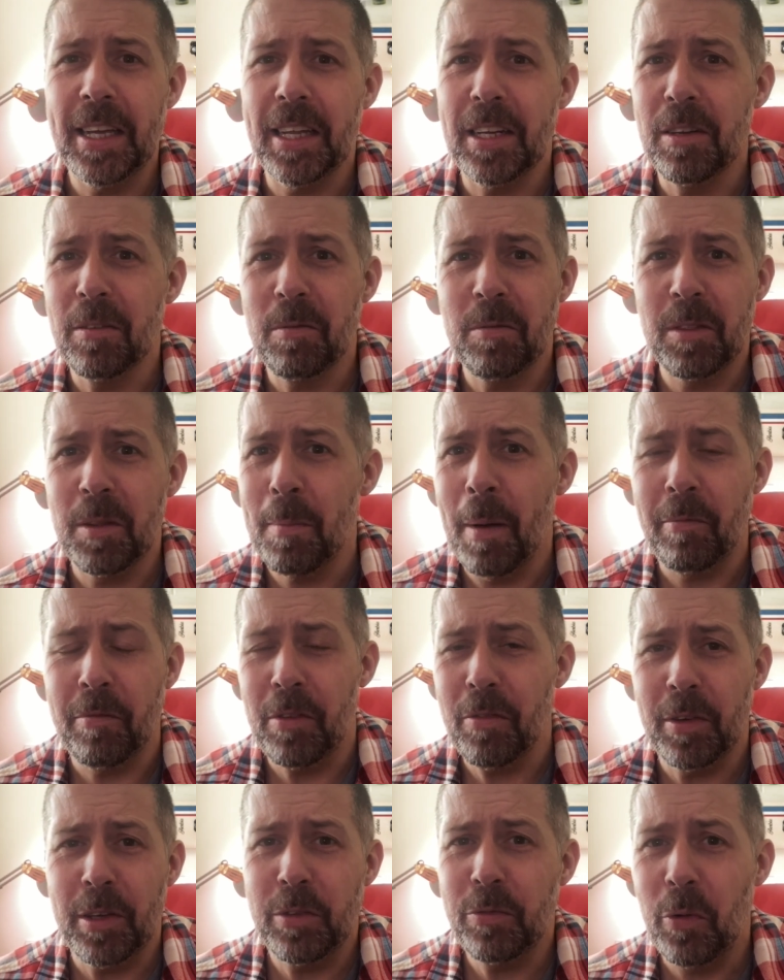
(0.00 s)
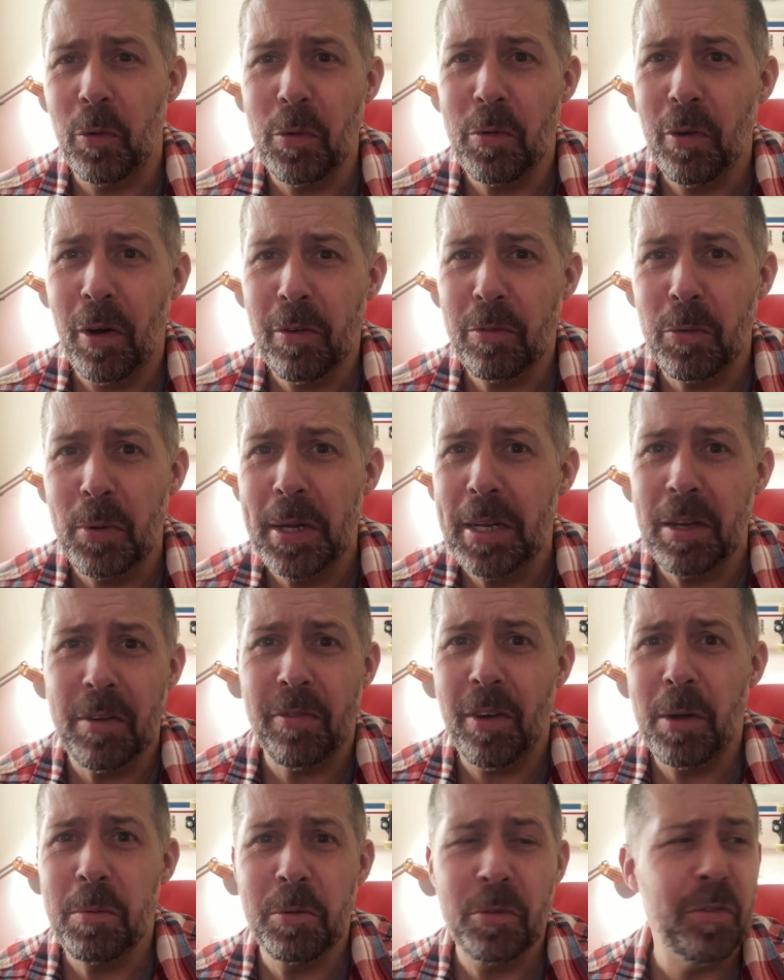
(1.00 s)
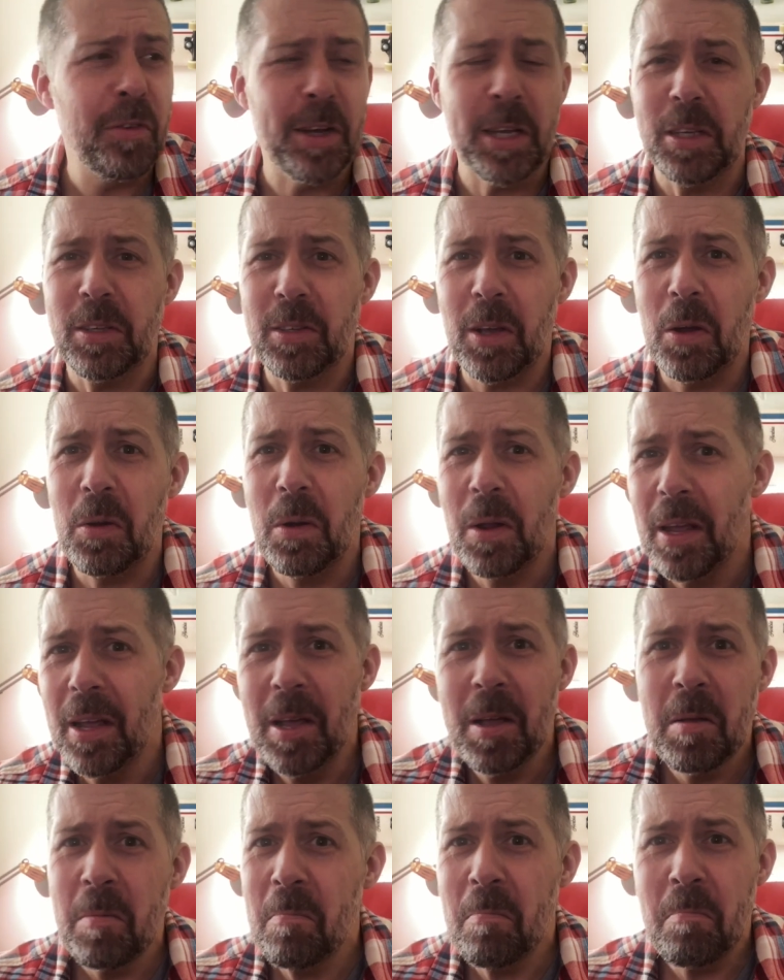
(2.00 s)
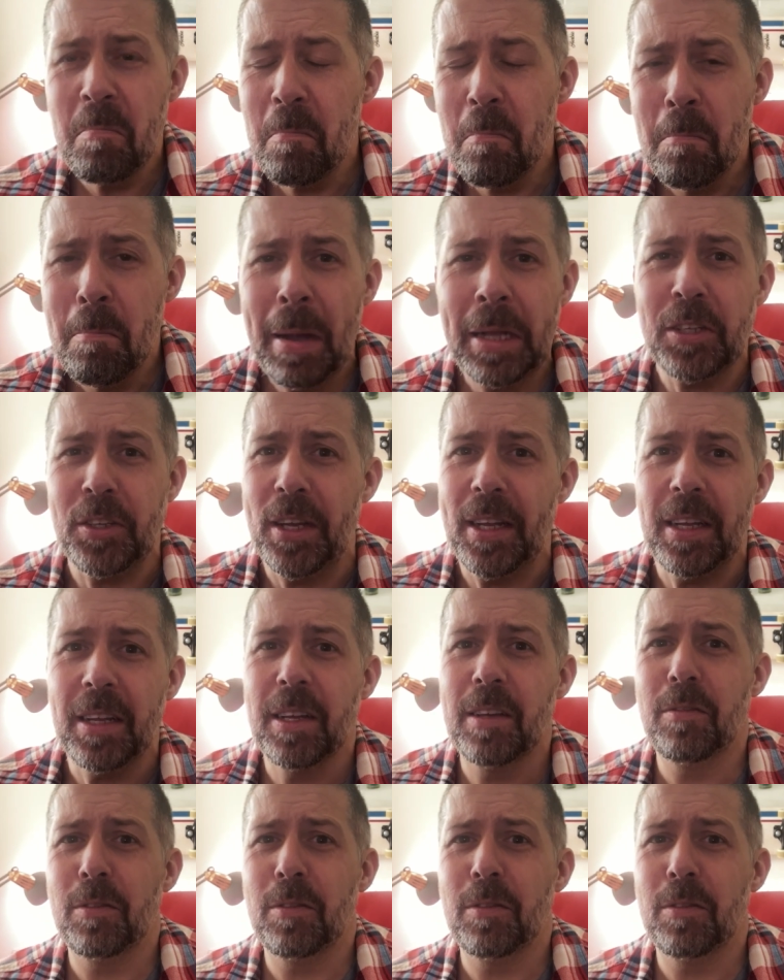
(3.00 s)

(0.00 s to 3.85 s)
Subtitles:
And the monthly fee is 45 quid and the phone was free. So magic.